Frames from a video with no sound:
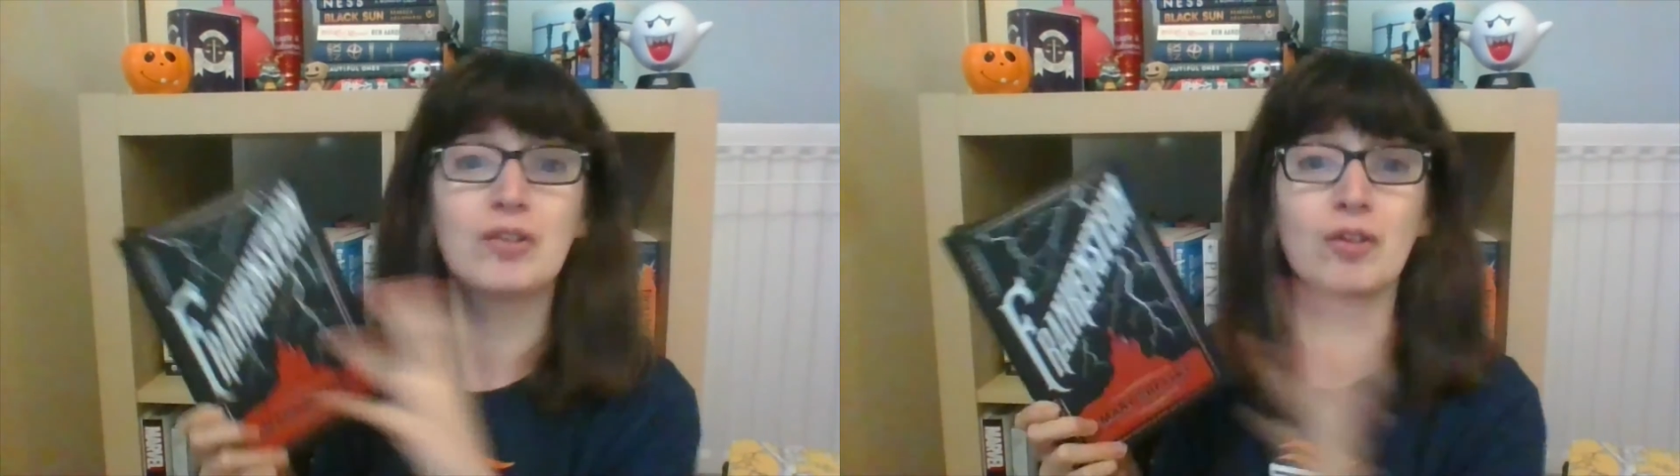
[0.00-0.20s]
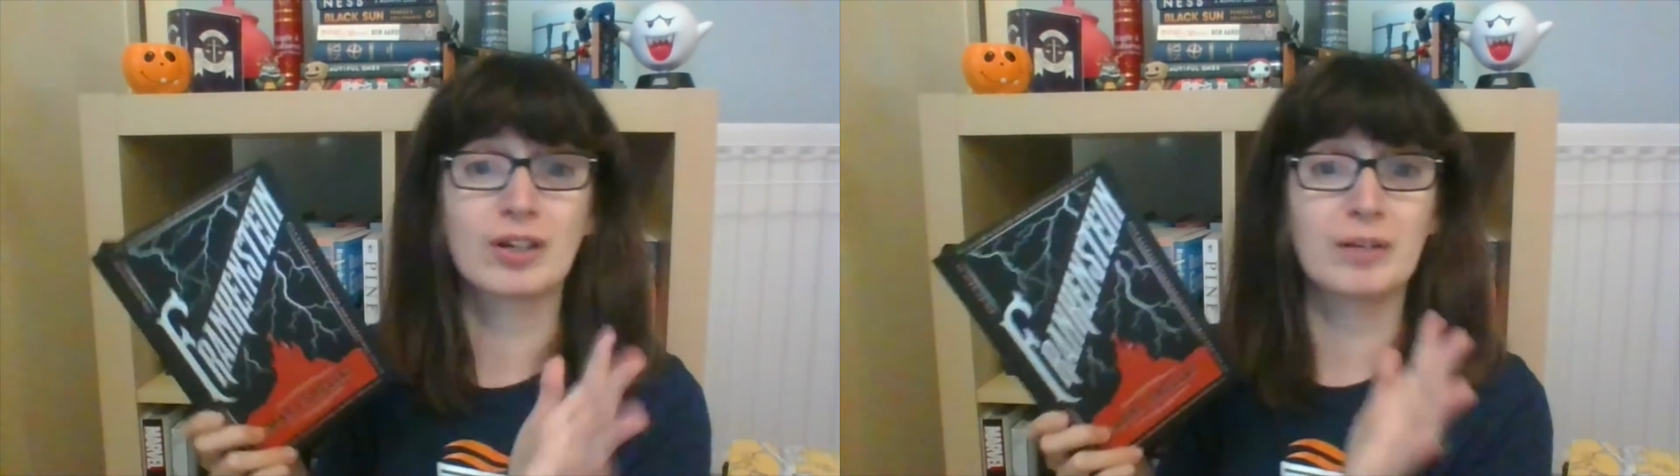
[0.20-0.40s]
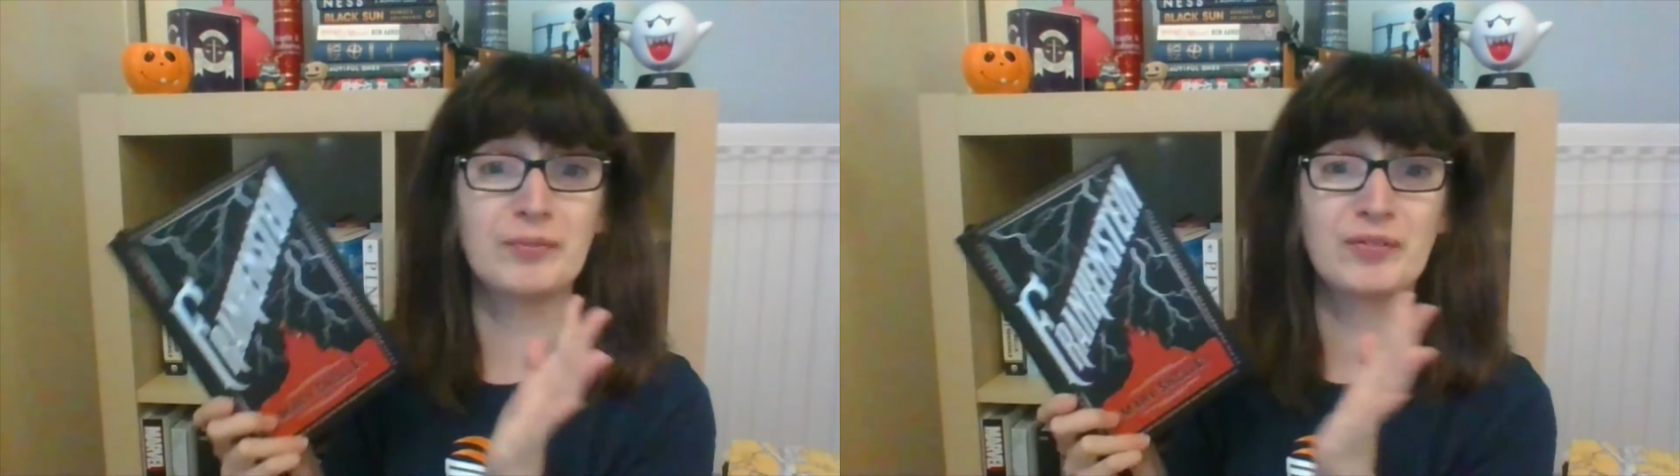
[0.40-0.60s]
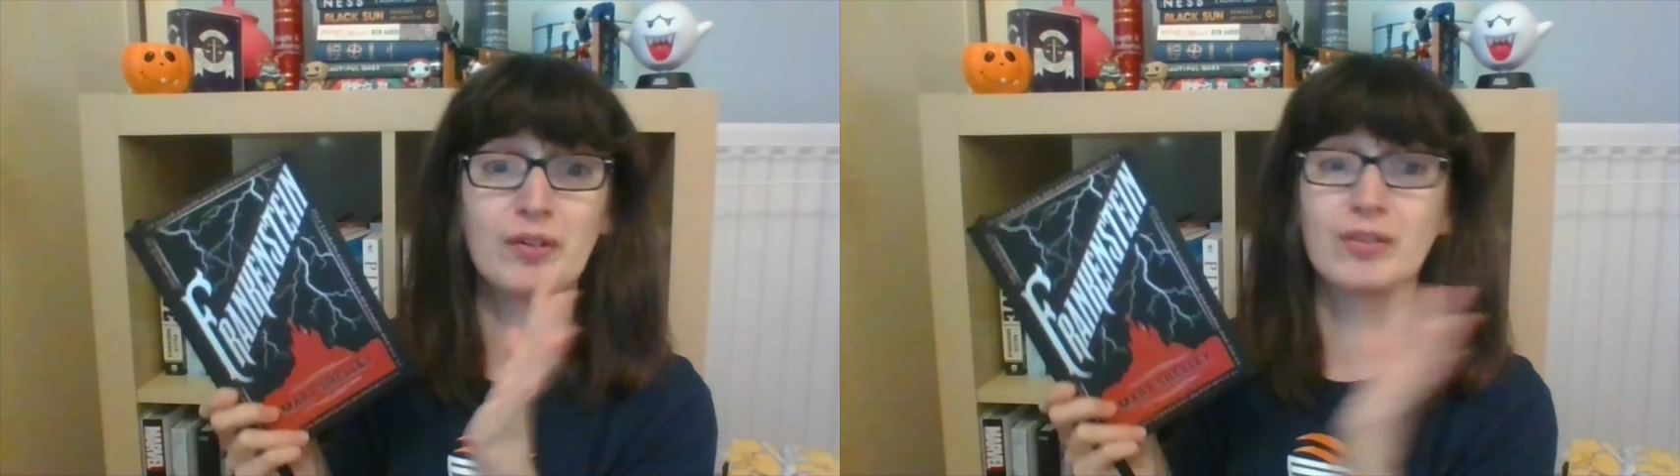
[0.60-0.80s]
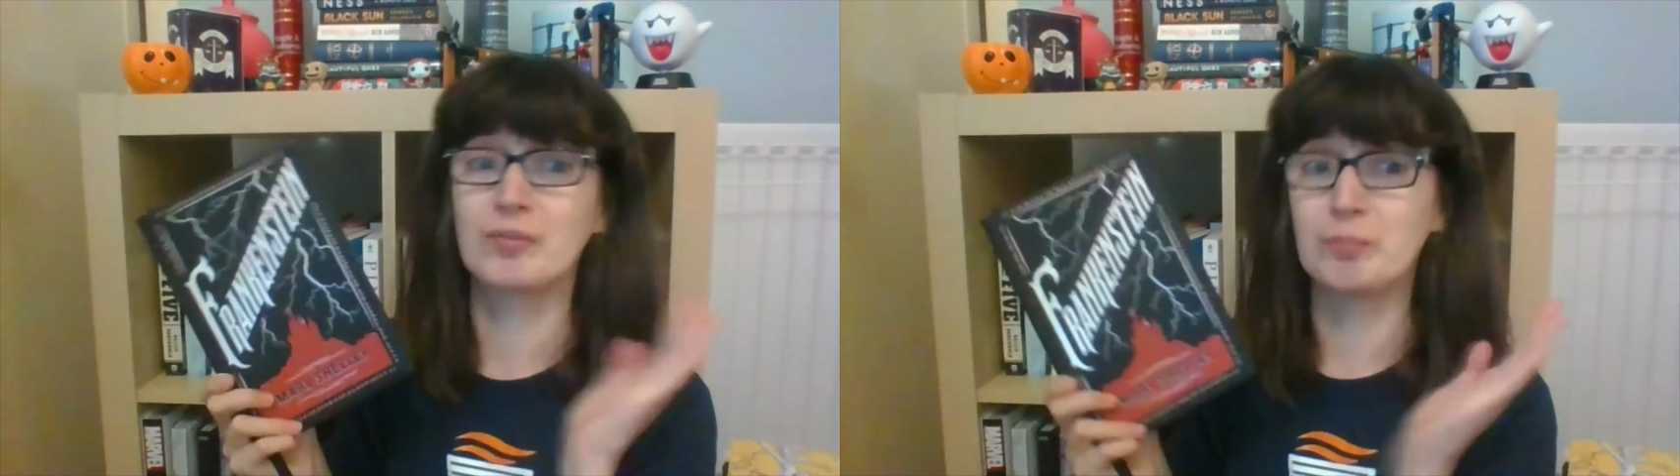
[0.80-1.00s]
Not to
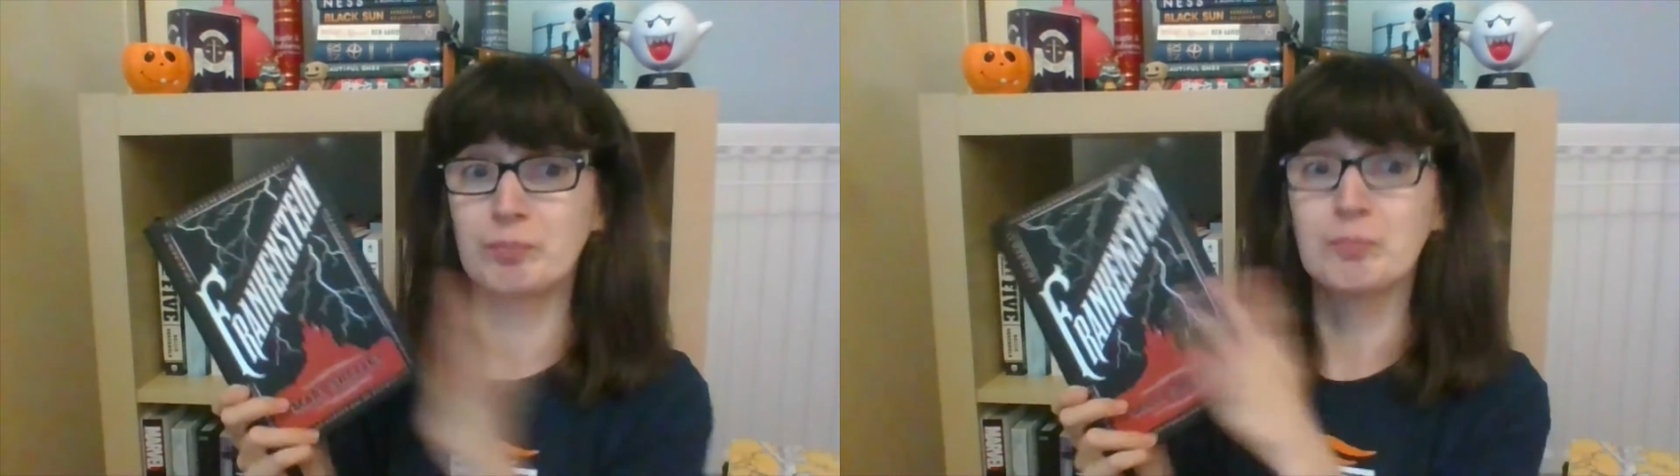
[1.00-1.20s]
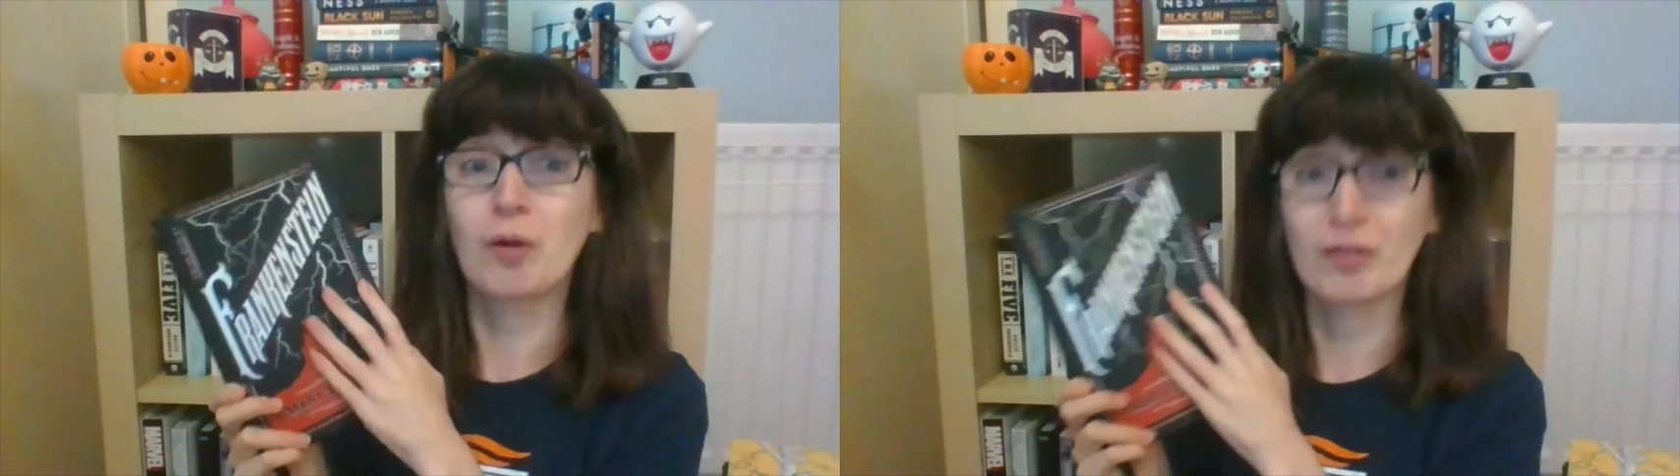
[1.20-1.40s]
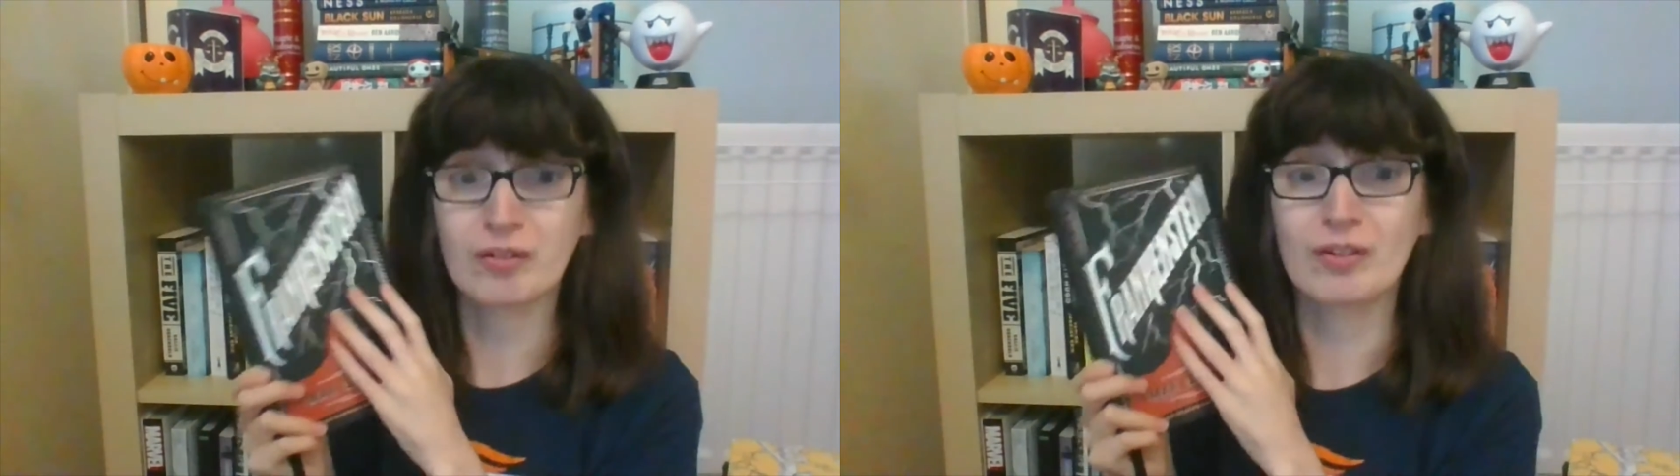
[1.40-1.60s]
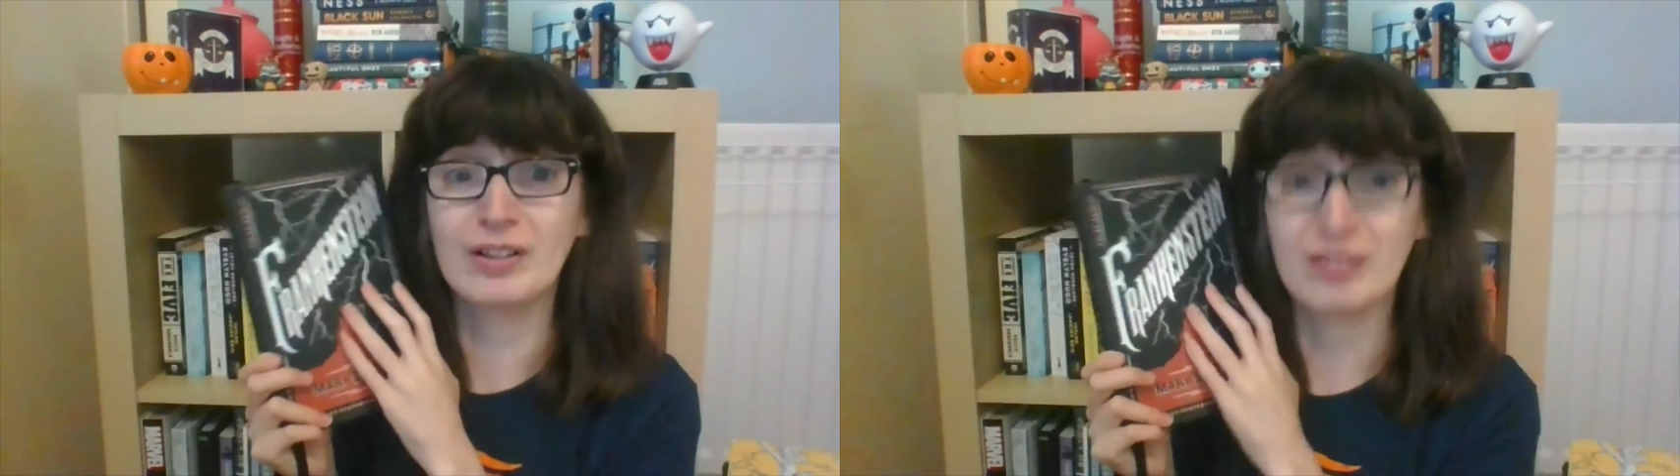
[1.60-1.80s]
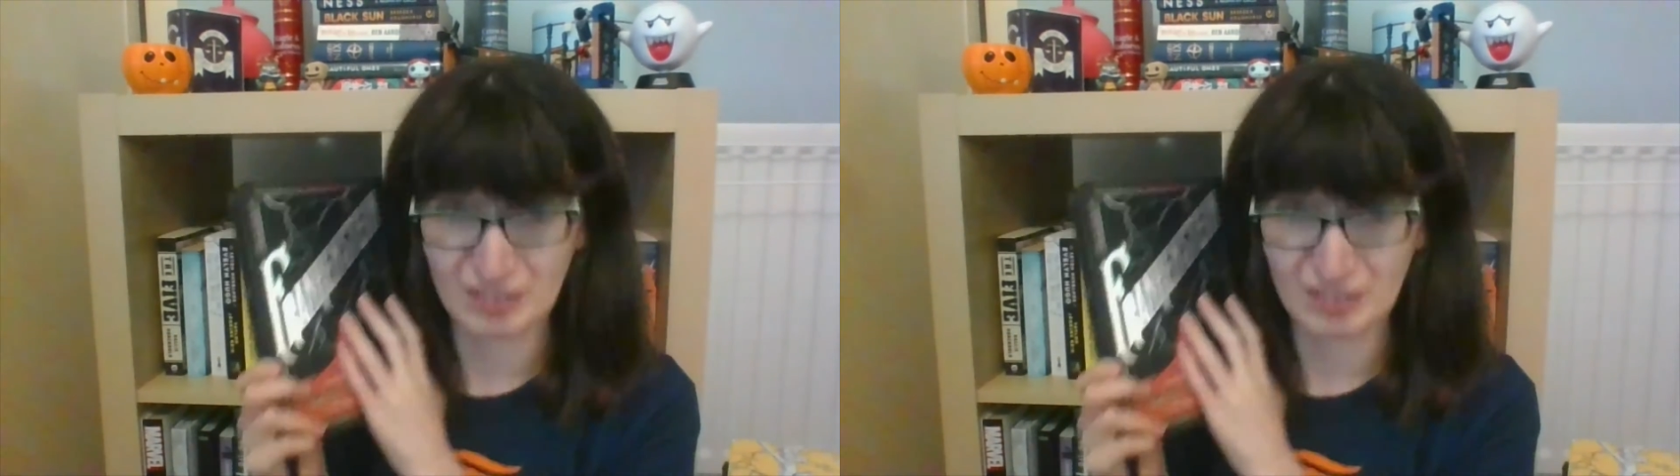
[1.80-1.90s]
confuse, the monster is